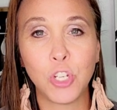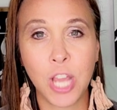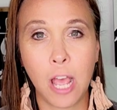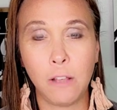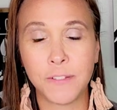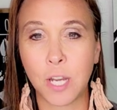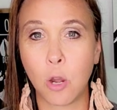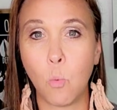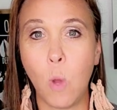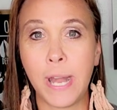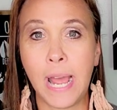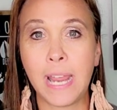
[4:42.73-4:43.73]
shelves are
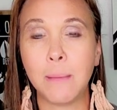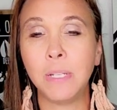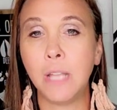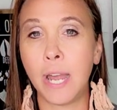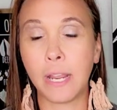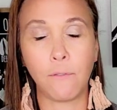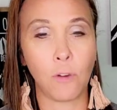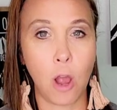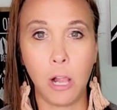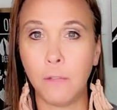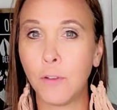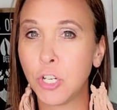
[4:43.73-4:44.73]
what I am allotting for
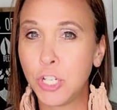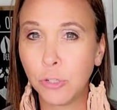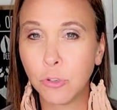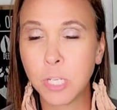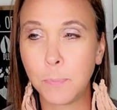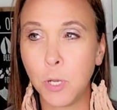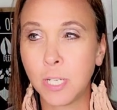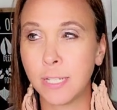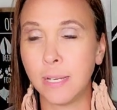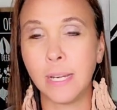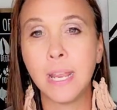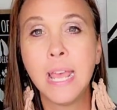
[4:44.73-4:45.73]
all of our children's
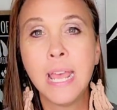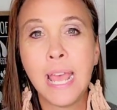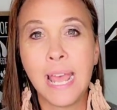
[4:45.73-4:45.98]
books, and it